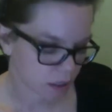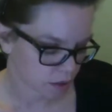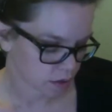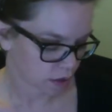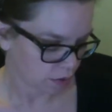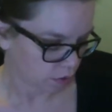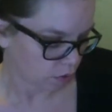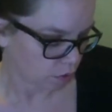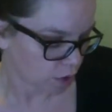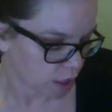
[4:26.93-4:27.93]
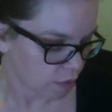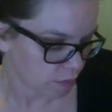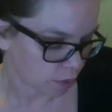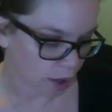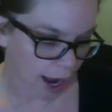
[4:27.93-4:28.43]
So
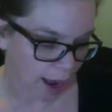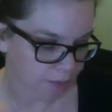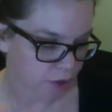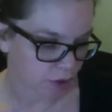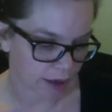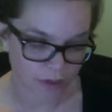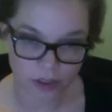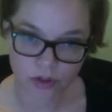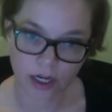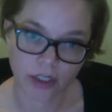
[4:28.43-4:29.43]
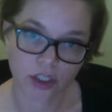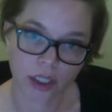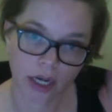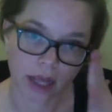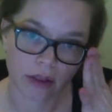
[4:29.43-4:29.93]
perhaps you'll have an
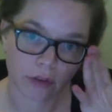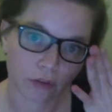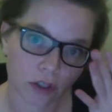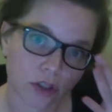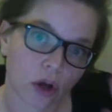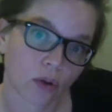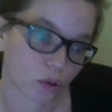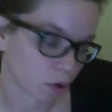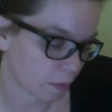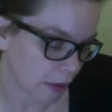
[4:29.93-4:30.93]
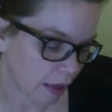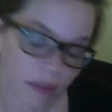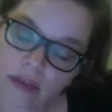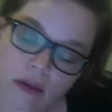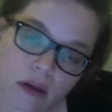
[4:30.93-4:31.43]
introduction and the first cultural
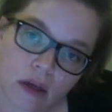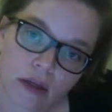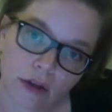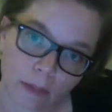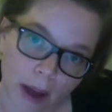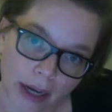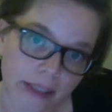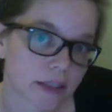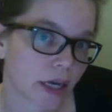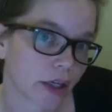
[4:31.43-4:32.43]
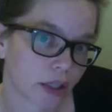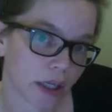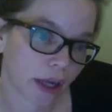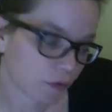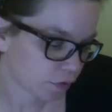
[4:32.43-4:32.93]
myth, your body is not good
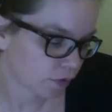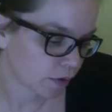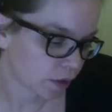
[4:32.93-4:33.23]
enough.